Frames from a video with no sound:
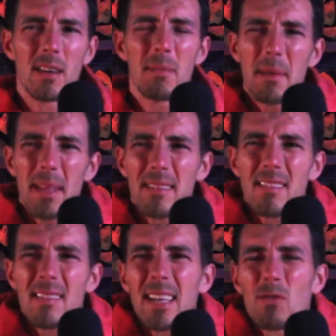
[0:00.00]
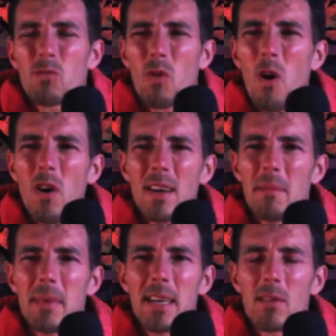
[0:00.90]
or maybe that's just like wrong
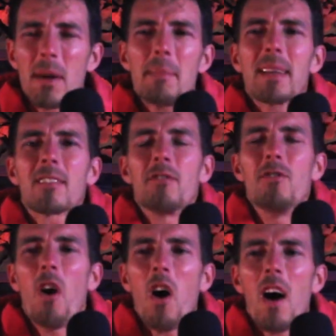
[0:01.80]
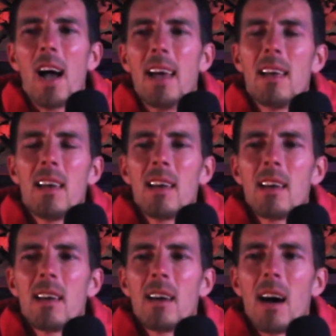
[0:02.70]
of me, or maybe it's not.
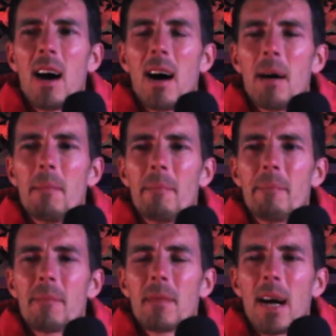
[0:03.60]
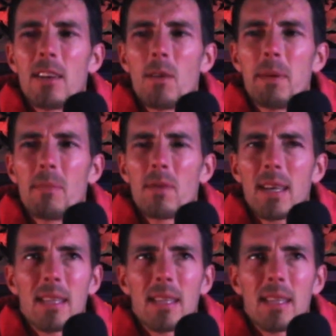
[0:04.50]
I know people like